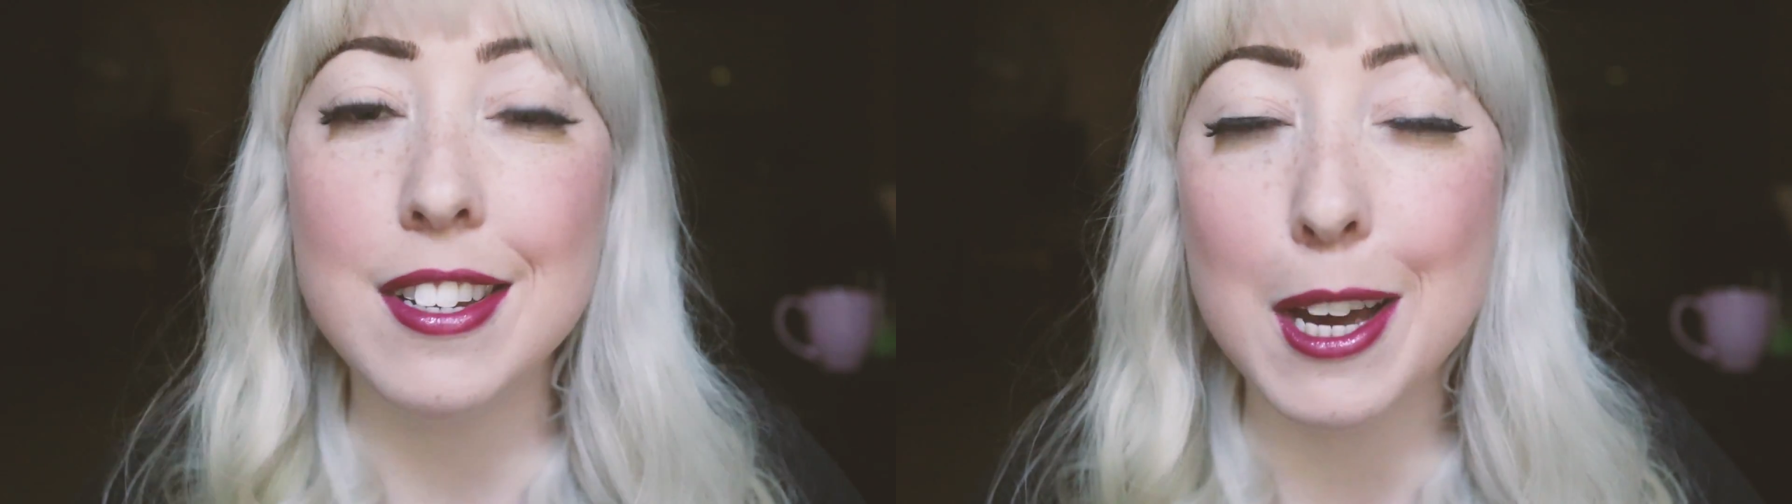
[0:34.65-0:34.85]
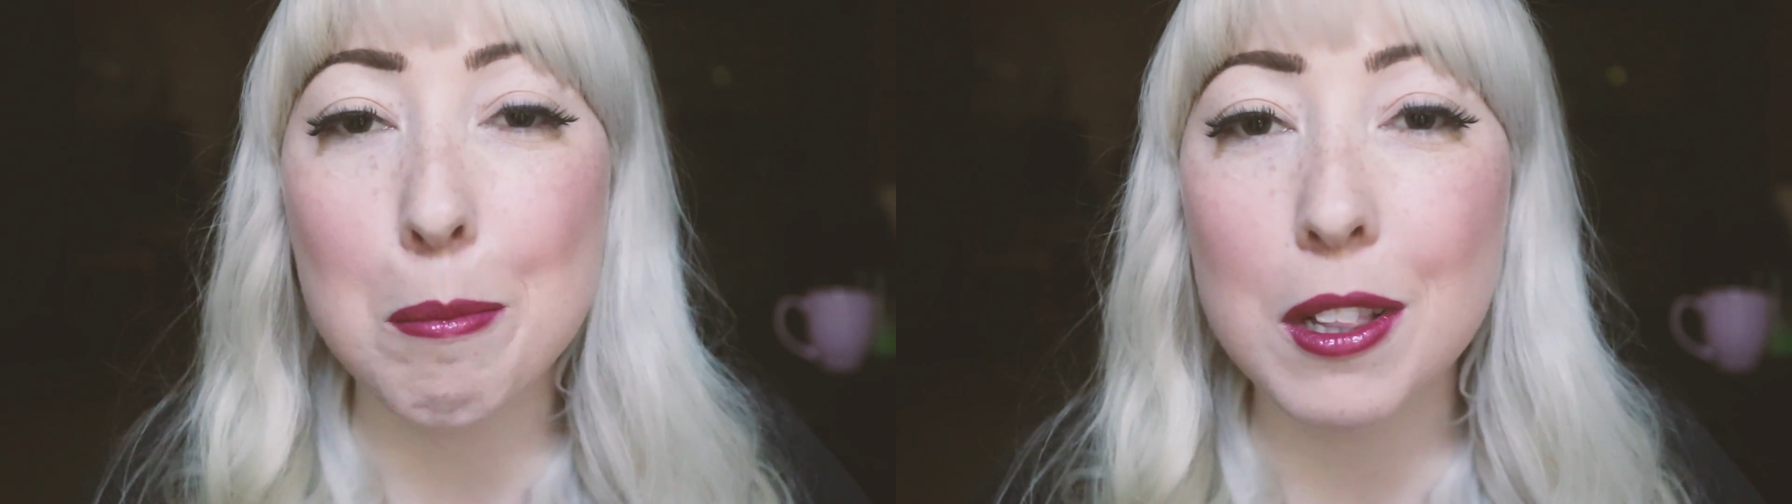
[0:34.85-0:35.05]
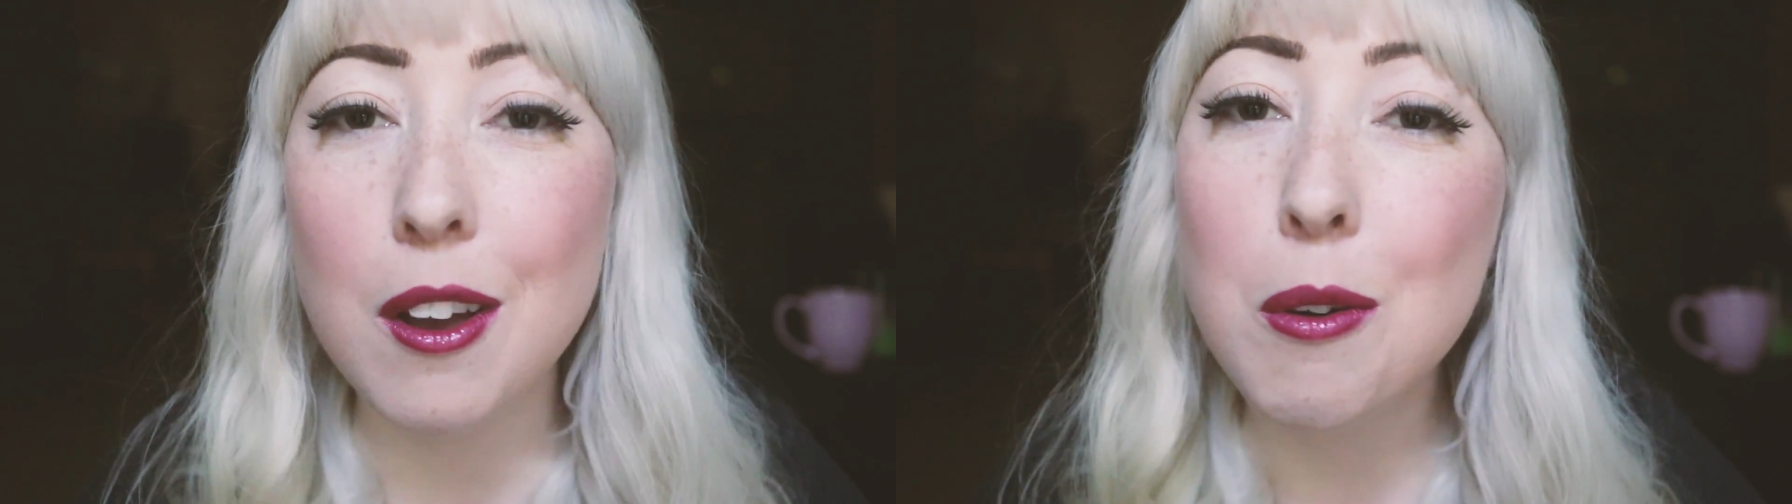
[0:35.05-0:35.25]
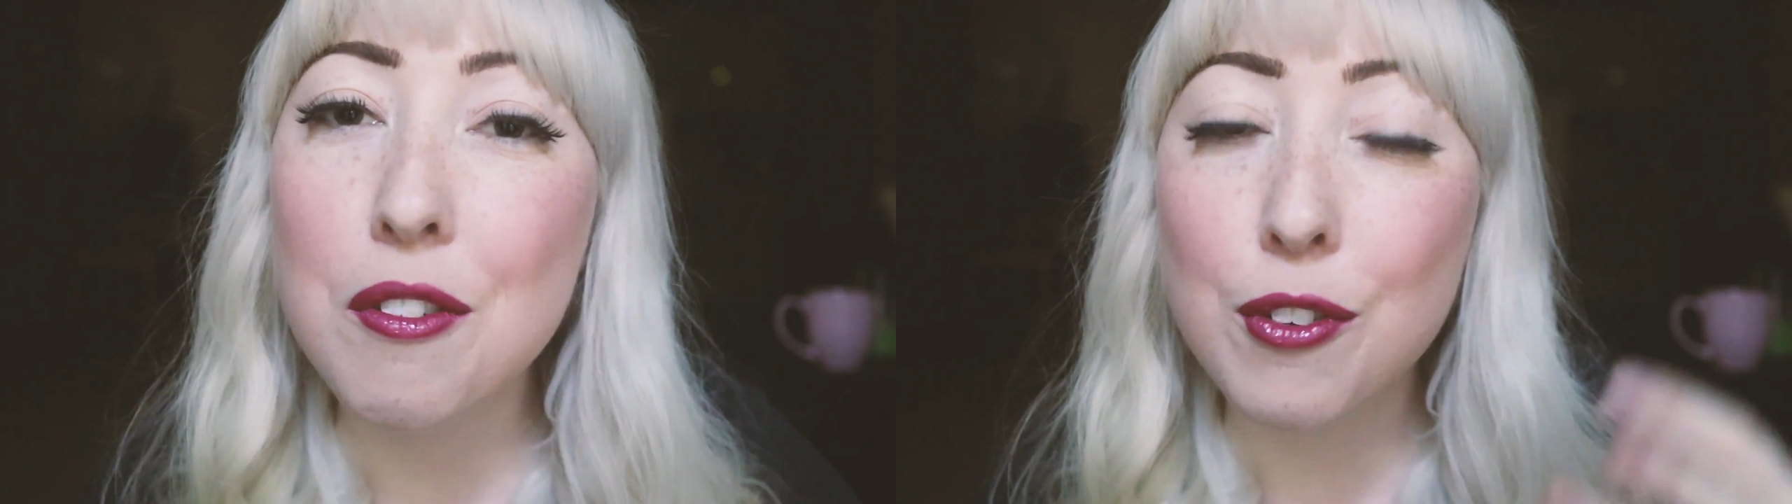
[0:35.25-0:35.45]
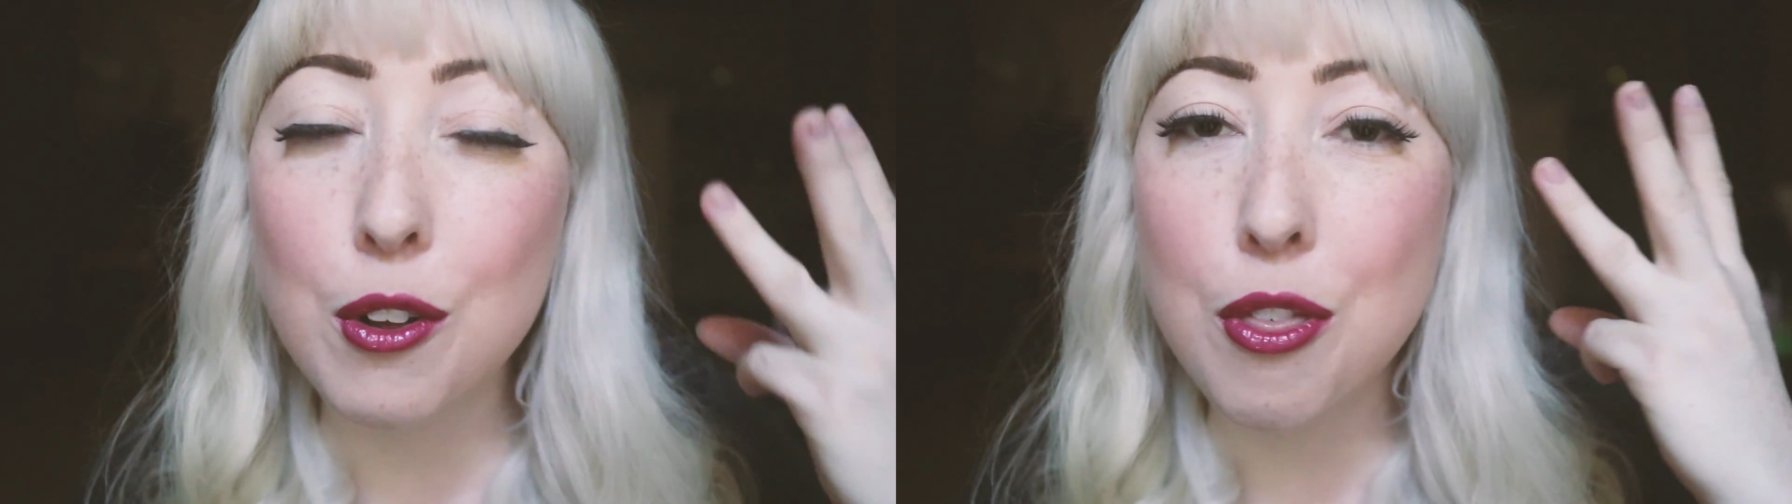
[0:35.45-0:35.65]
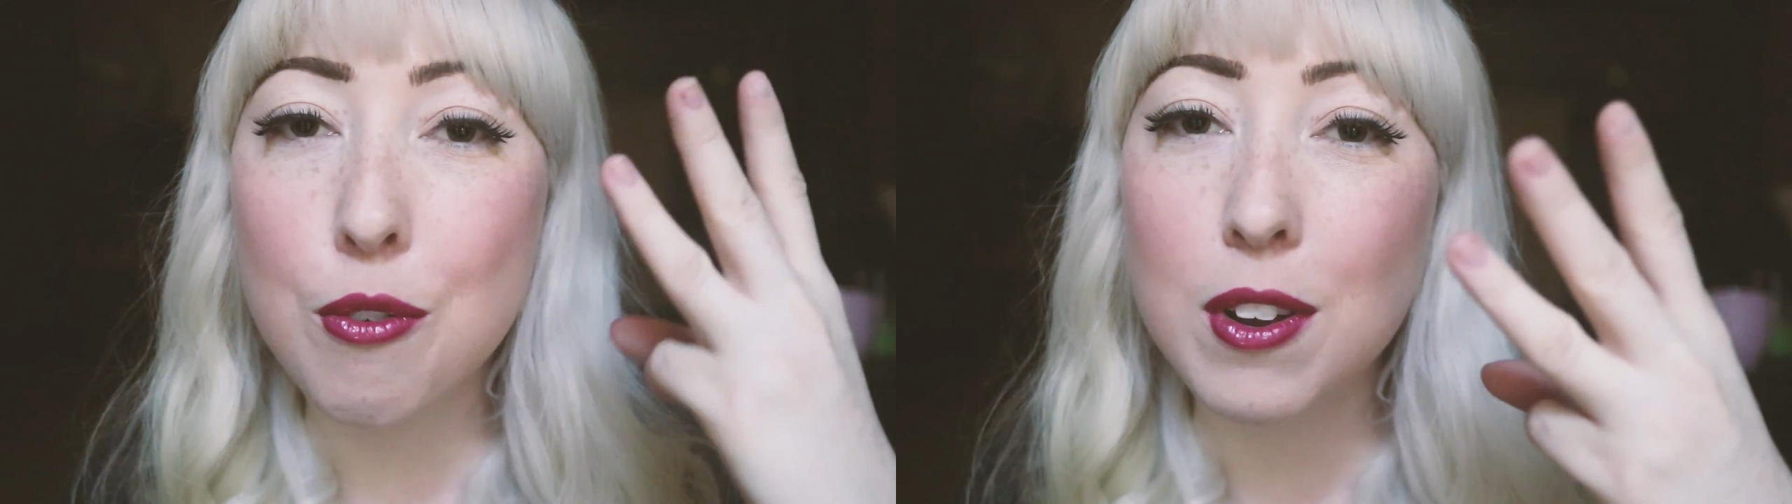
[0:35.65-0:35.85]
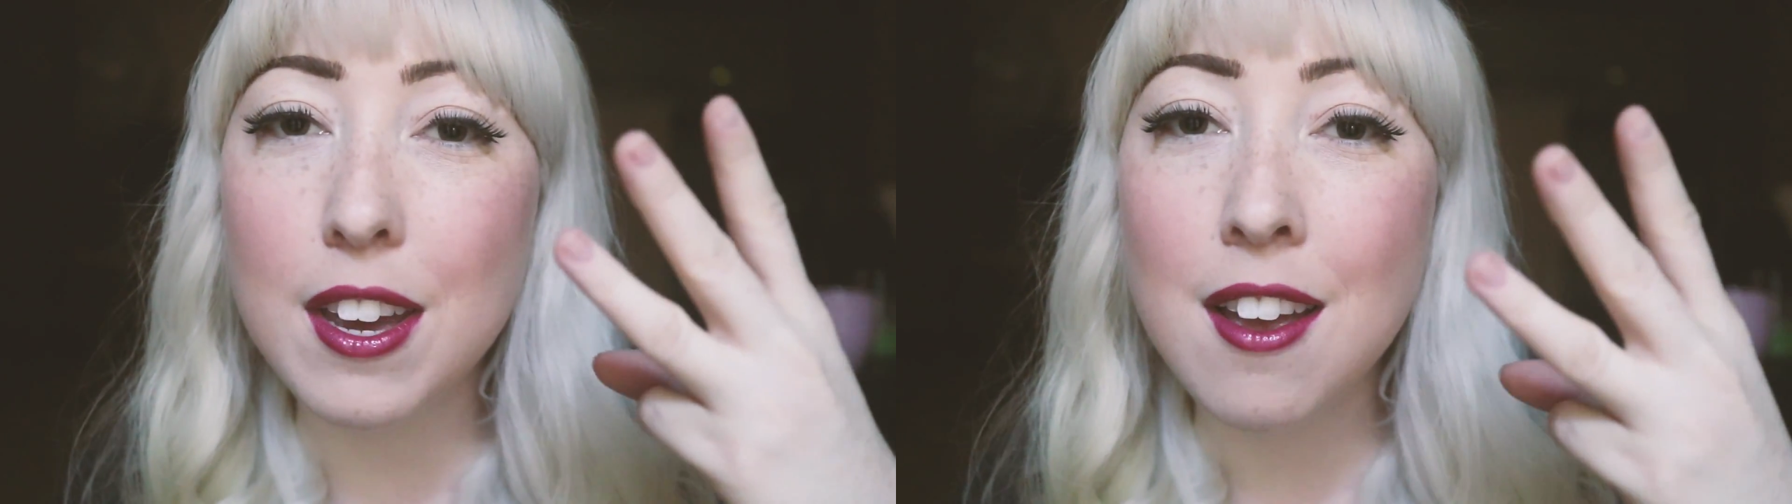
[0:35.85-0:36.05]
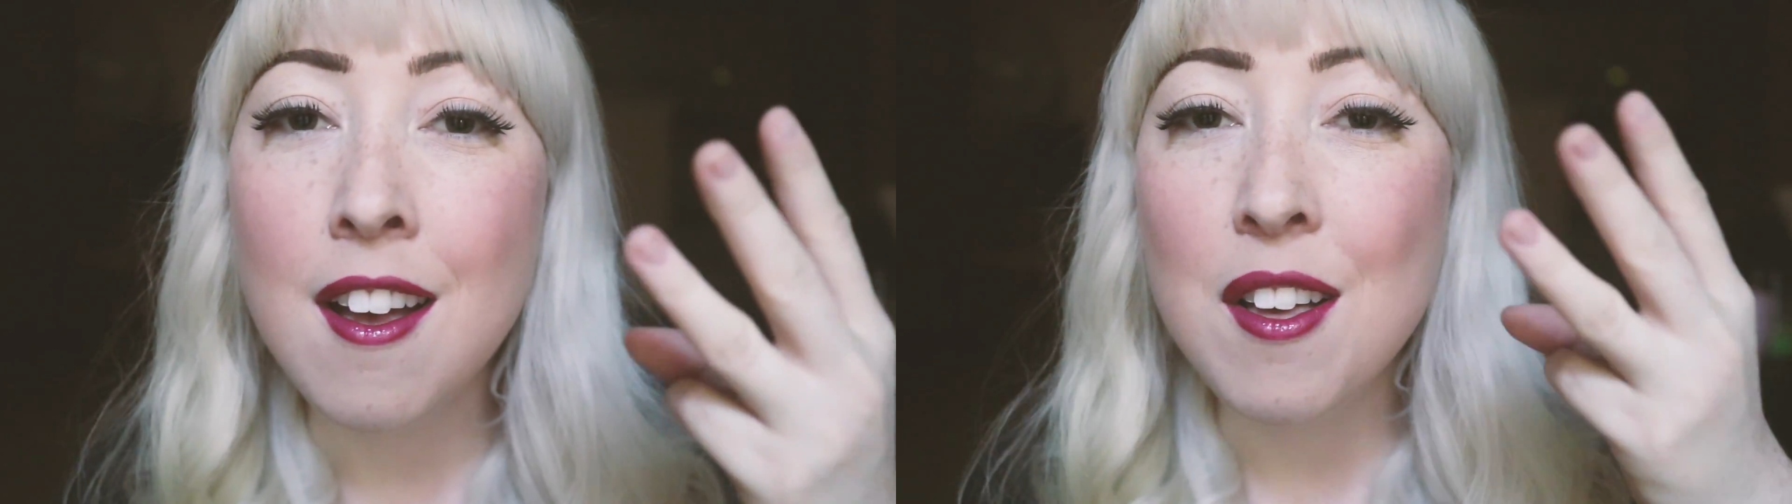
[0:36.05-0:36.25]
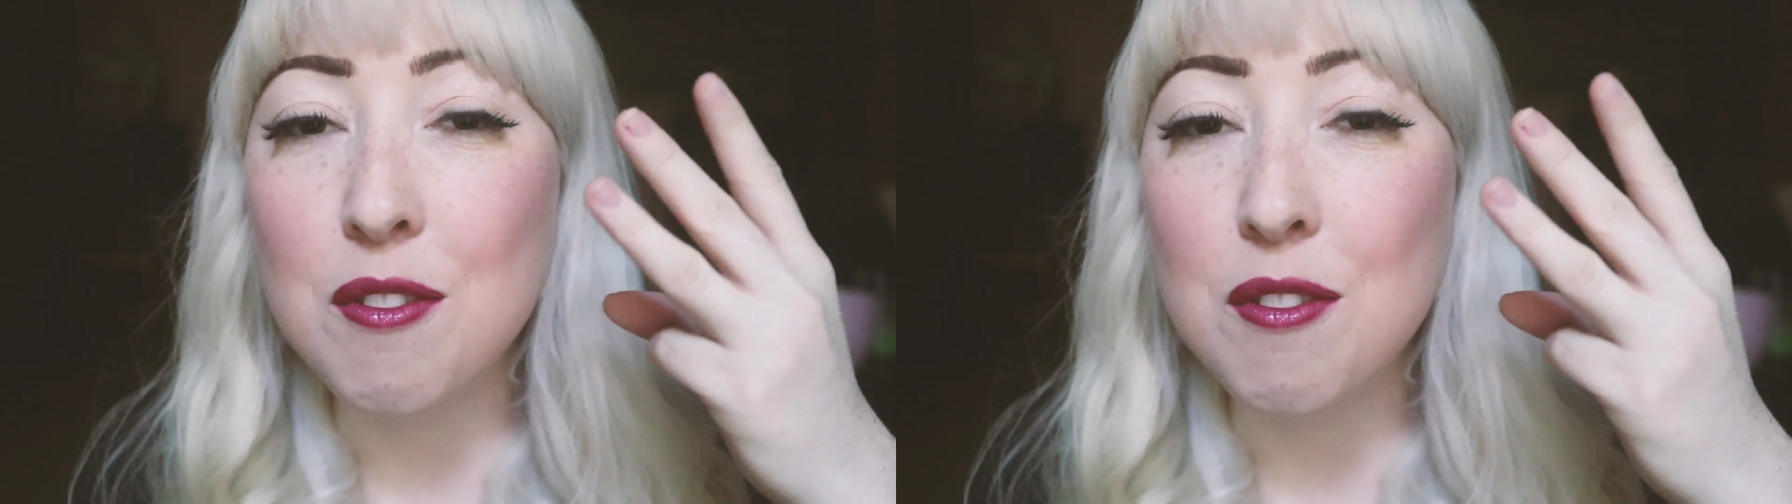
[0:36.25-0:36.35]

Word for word: down below for three